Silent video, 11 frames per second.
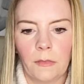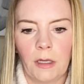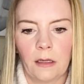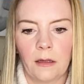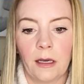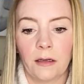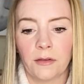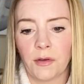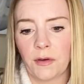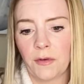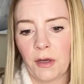They
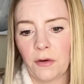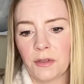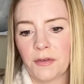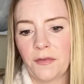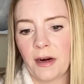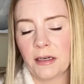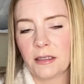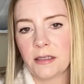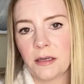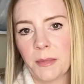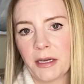also even go as far
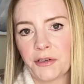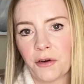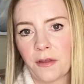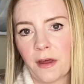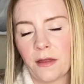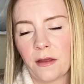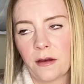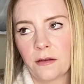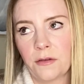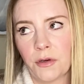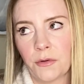as to make sure that
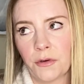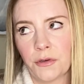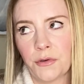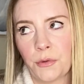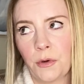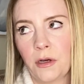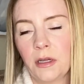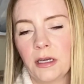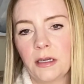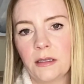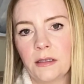the donor stool
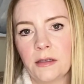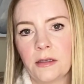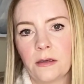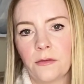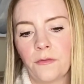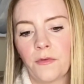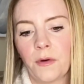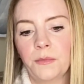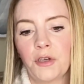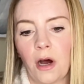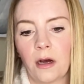is
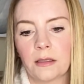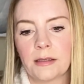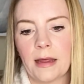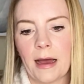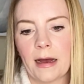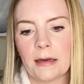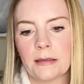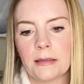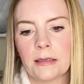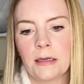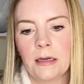from dogs
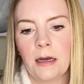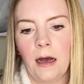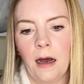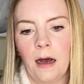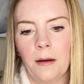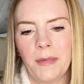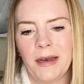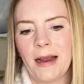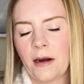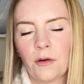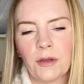that
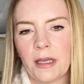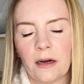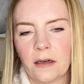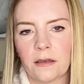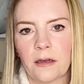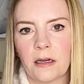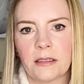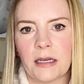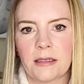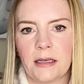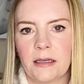not only are
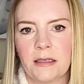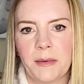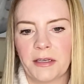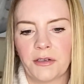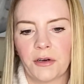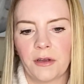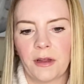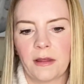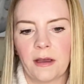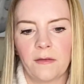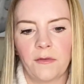tested to make sure
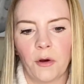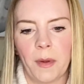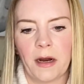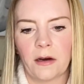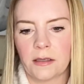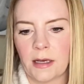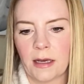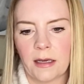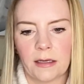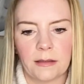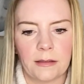that they have no
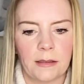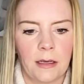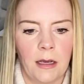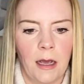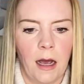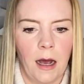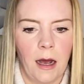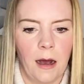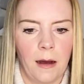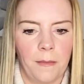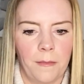parasites
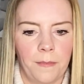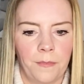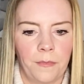and